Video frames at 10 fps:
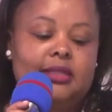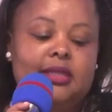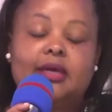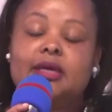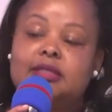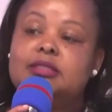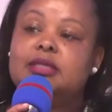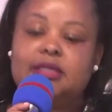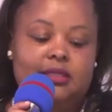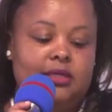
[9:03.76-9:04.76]
the
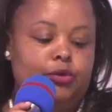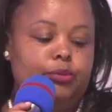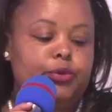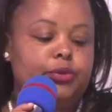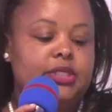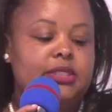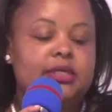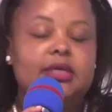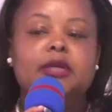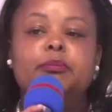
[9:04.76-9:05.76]
elderly in the
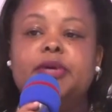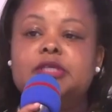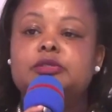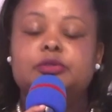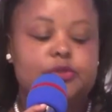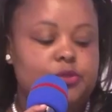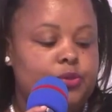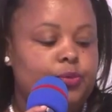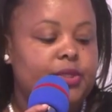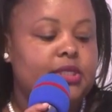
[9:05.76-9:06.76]
community and
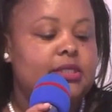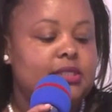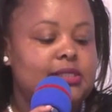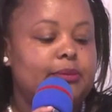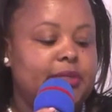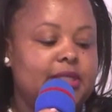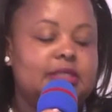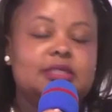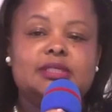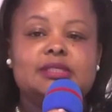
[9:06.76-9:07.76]
persons with
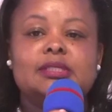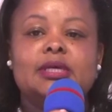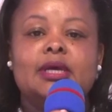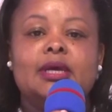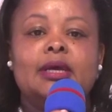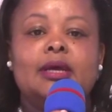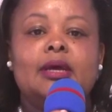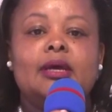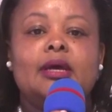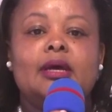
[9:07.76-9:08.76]
disabilities,
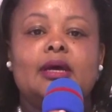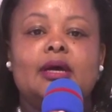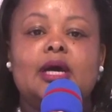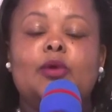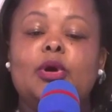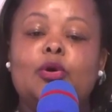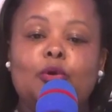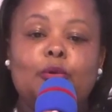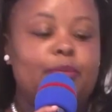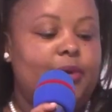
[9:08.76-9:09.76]
our
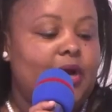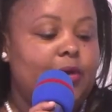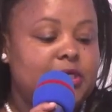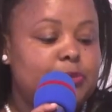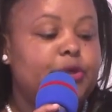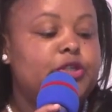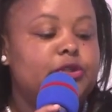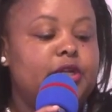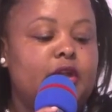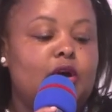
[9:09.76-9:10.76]
hope, our
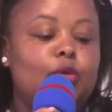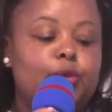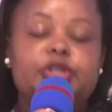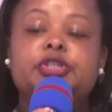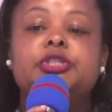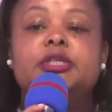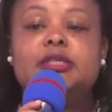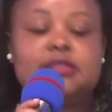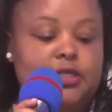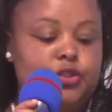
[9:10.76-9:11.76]
expression and our
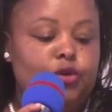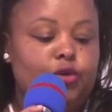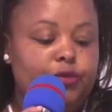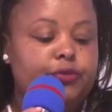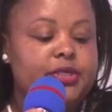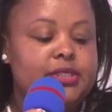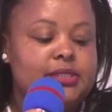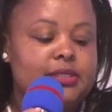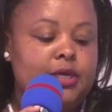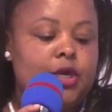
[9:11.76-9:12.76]
wish is that your
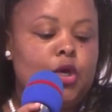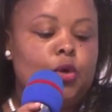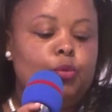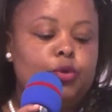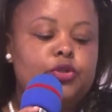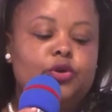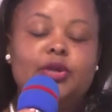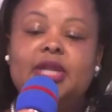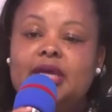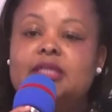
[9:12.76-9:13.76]
office would
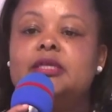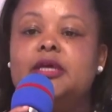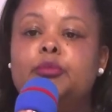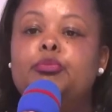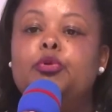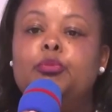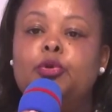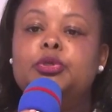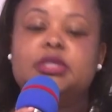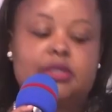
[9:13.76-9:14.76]
connect and
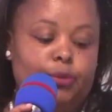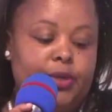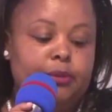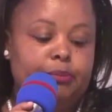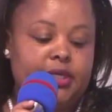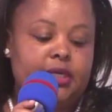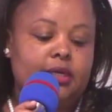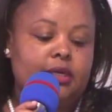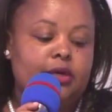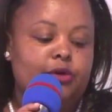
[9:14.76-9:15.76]
promote the
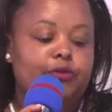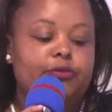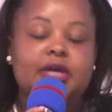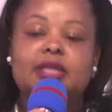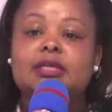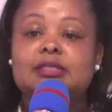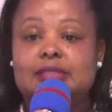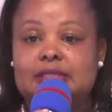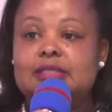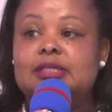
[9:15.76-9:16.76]
well-being of Kenyan
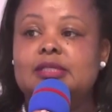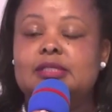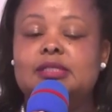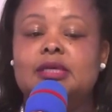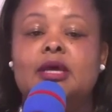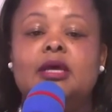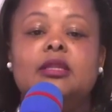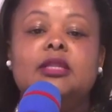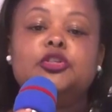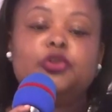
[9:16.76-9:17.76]
citizens,
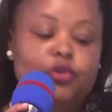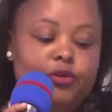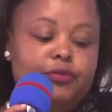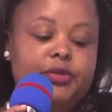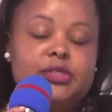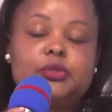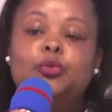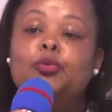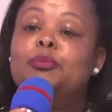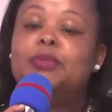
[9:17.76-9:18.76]
that your
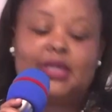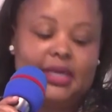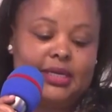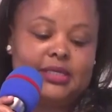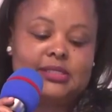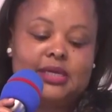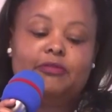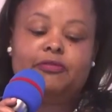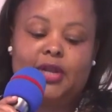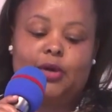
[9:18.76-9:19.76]
office would be like a
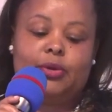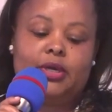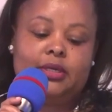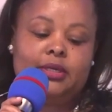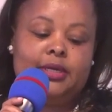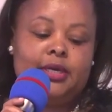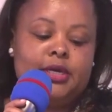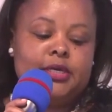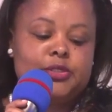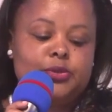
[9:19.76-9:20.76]
sunflower,
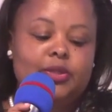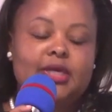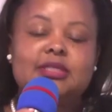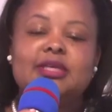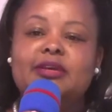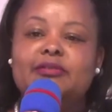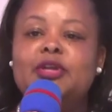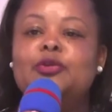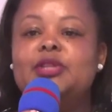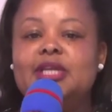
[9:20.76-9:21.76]
so that
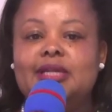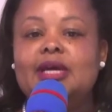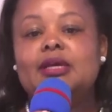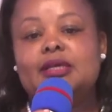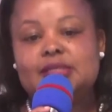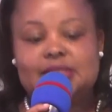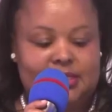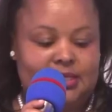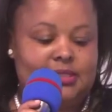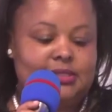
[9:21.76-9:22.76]
even on the
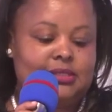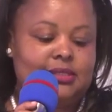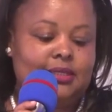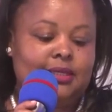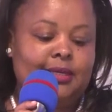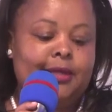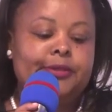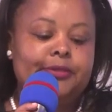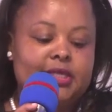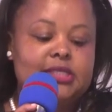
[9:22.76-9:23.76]
darkest days,
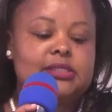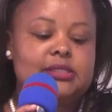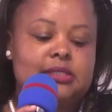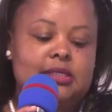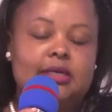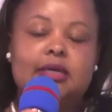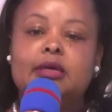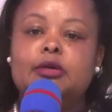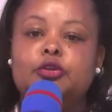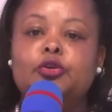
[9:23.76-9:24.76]
this,
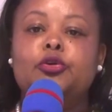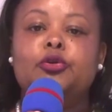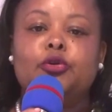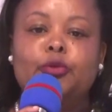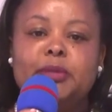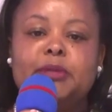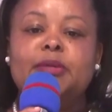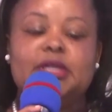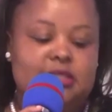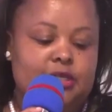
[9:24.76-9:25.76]
your
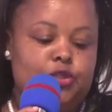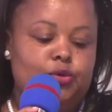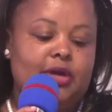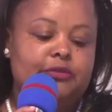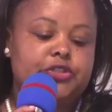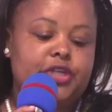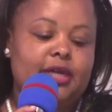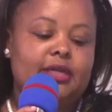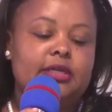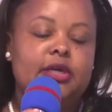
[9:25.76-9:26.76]
commitment that you have
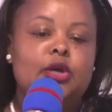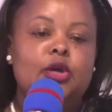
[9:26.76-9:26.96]
shared,